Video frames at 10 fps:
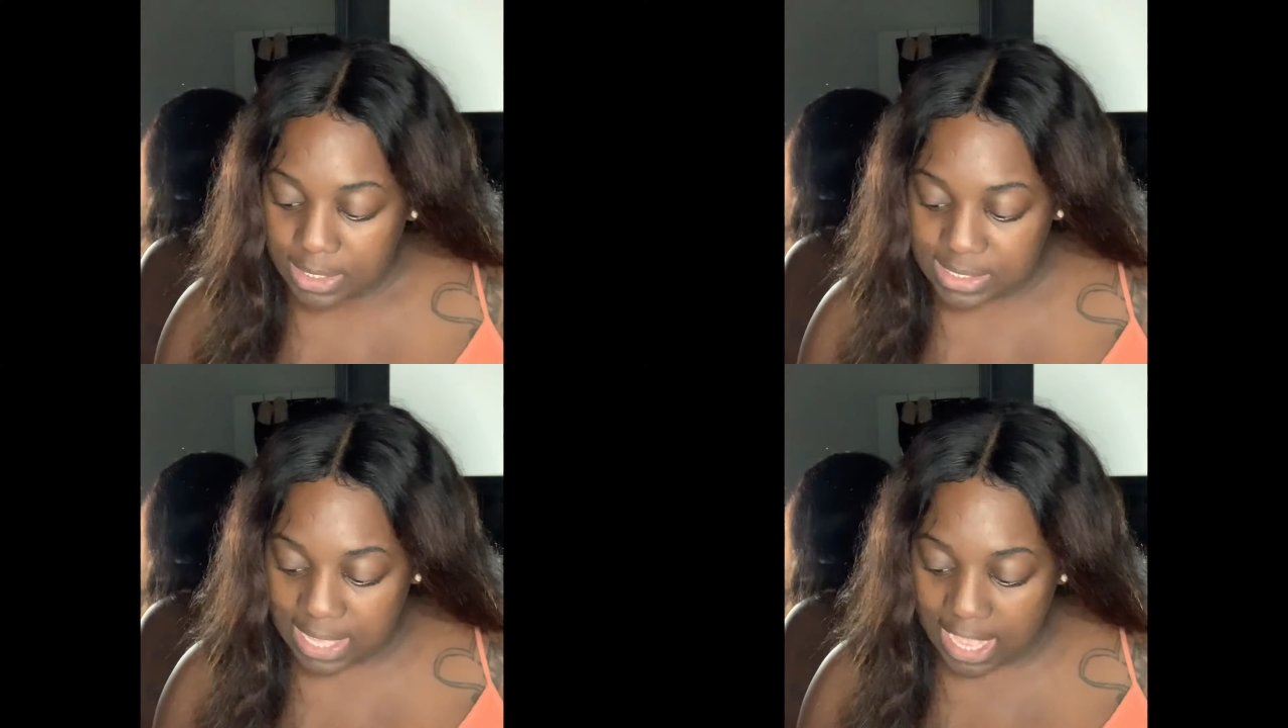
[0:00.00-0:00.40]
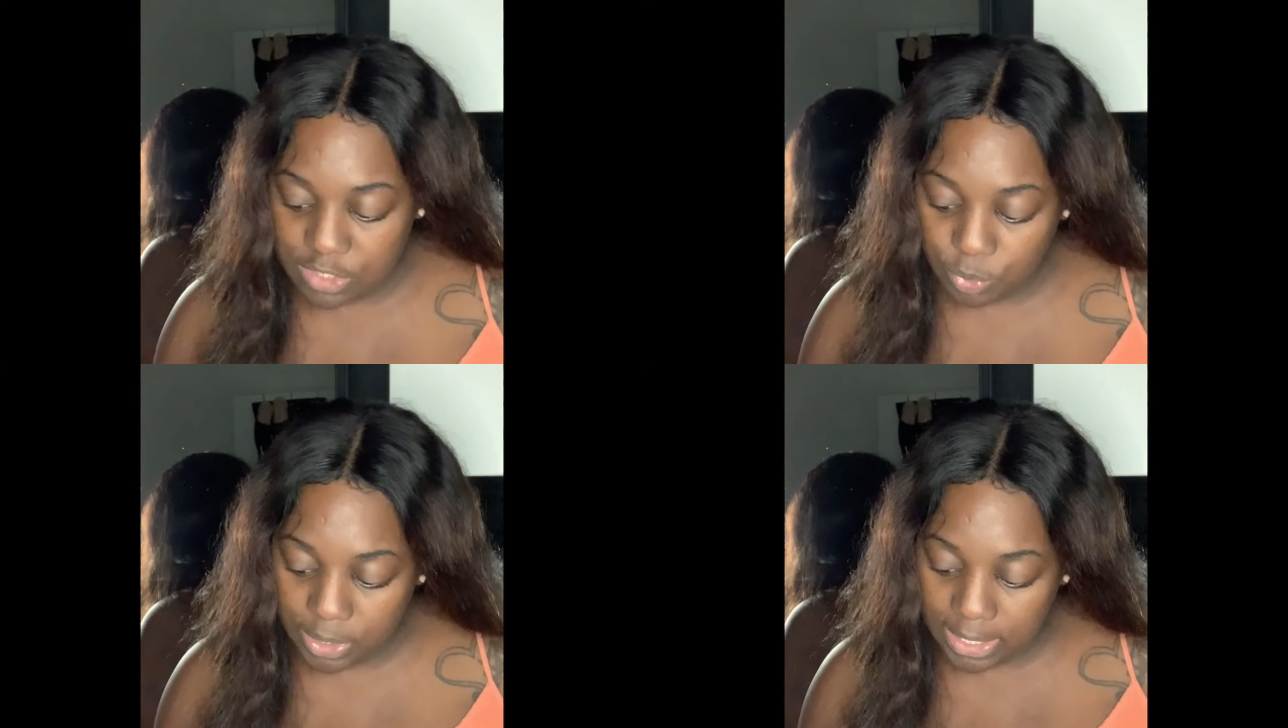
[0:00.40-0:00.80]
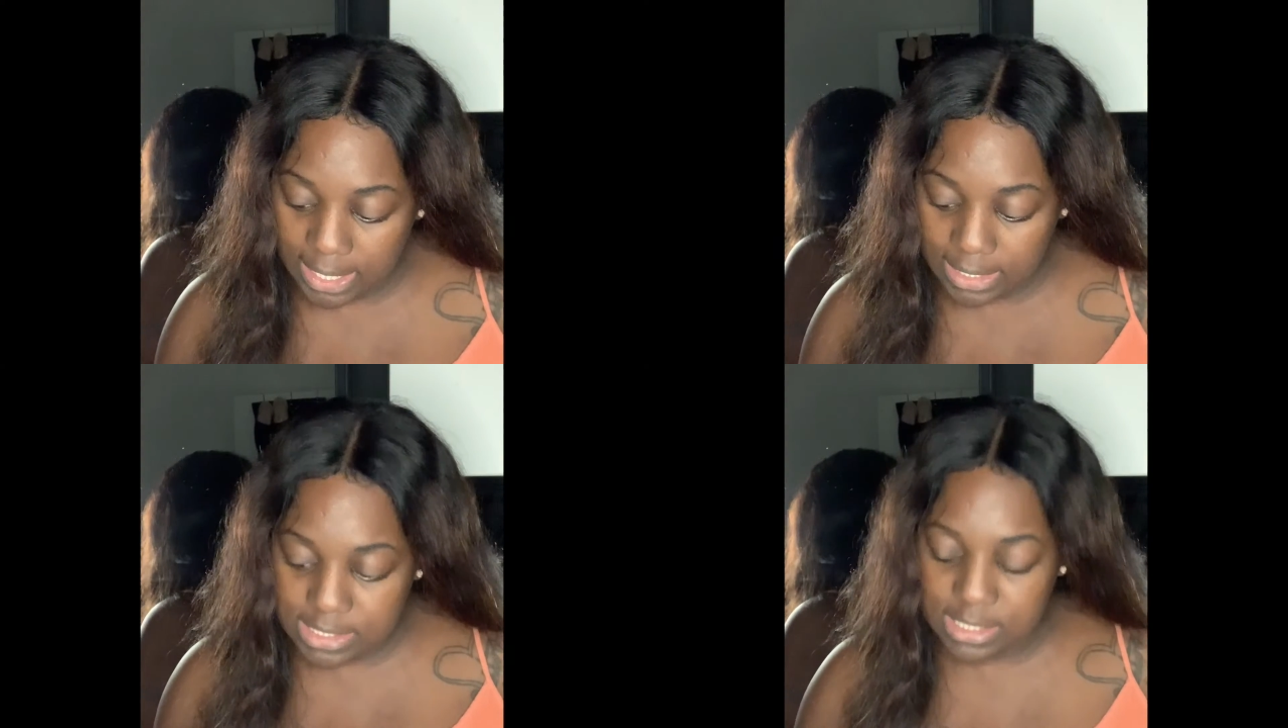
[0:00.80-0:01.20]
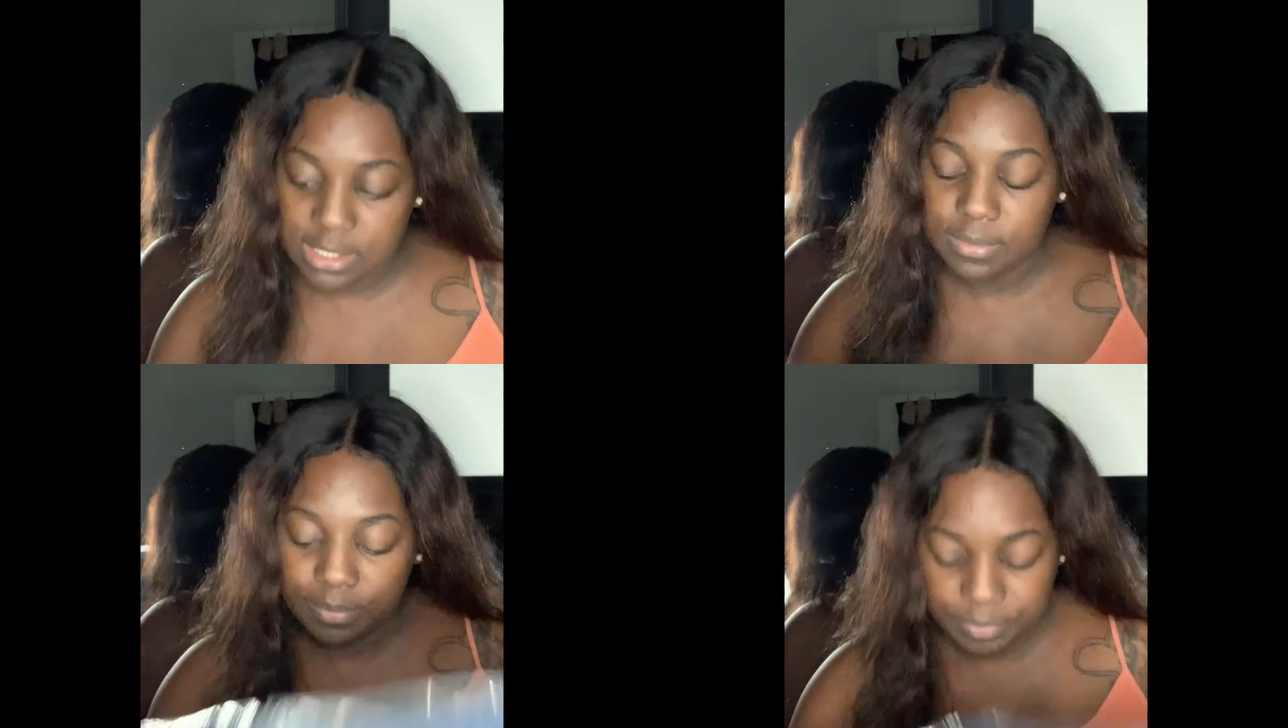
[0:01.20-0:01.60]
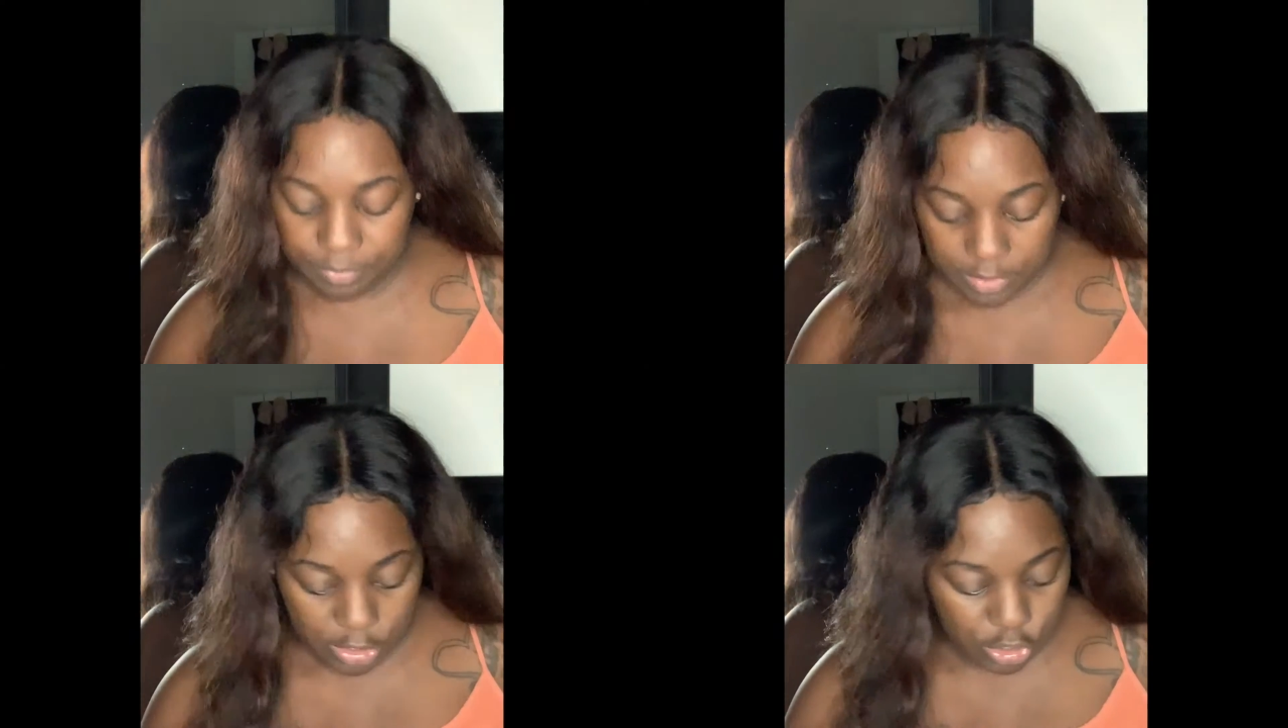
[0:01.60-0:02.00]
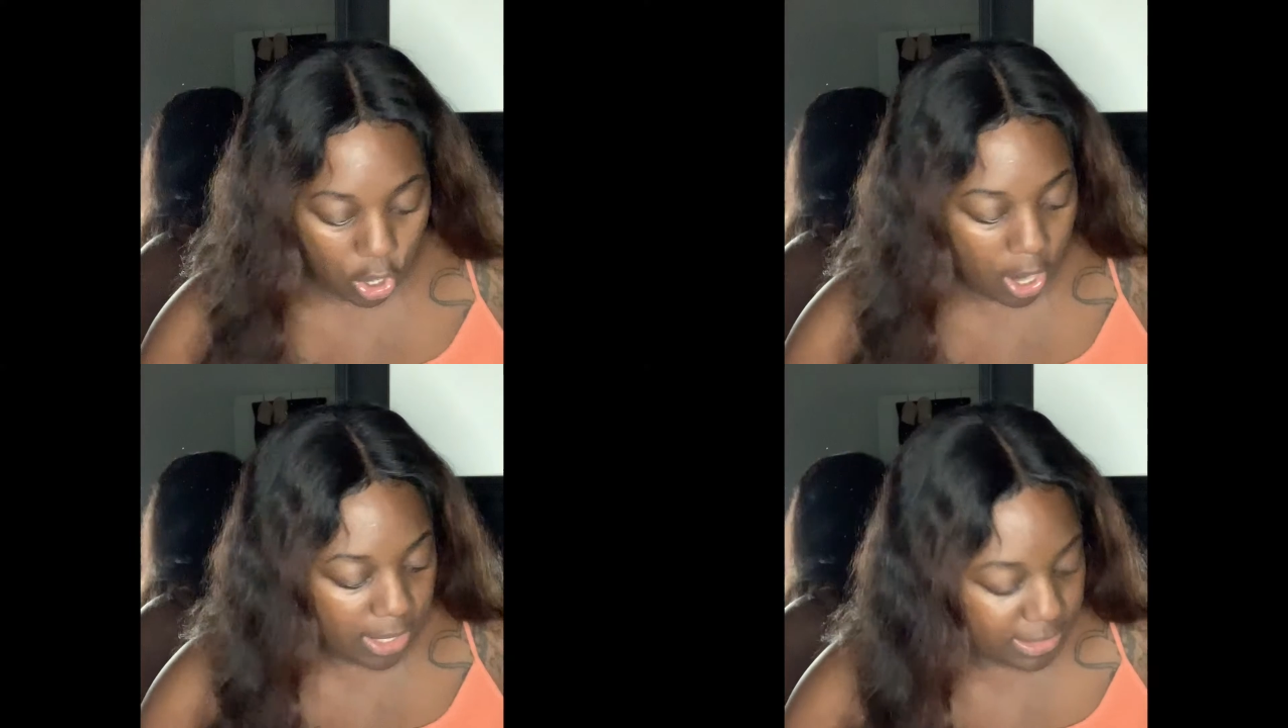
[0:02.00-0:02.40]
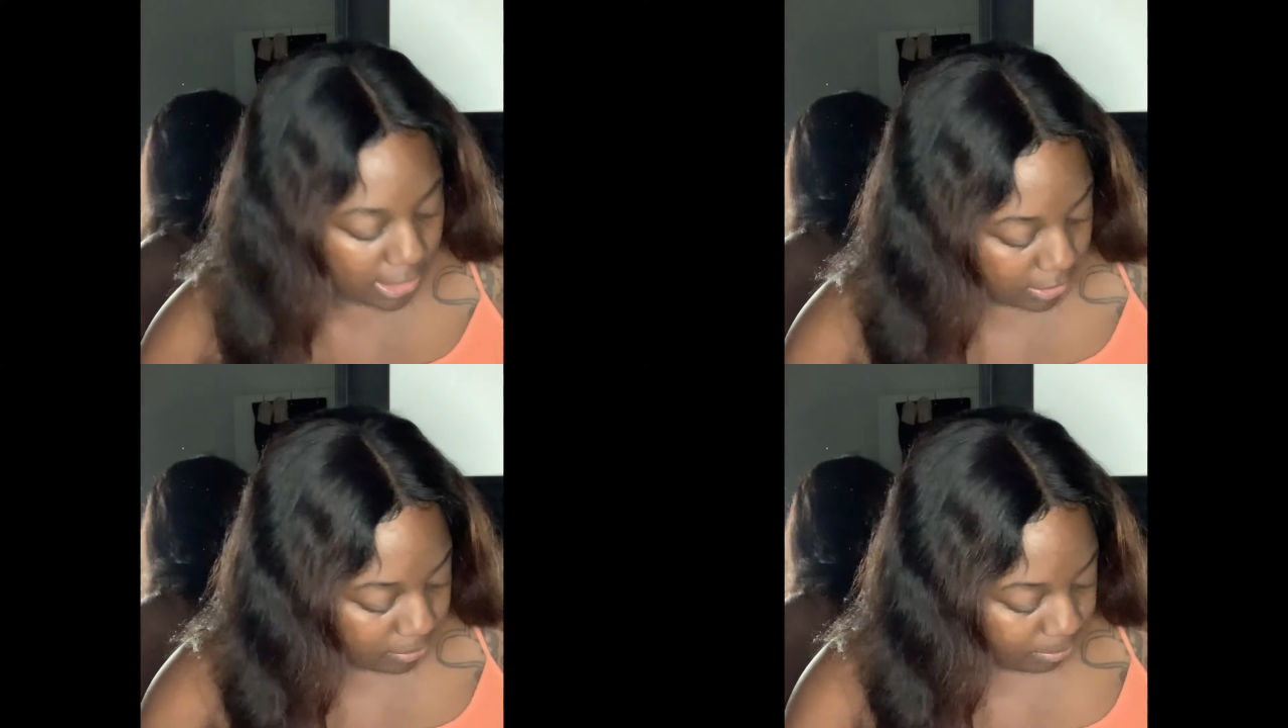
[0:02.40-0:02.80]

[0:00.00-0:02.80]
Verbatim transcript: Size 1X, dark denim.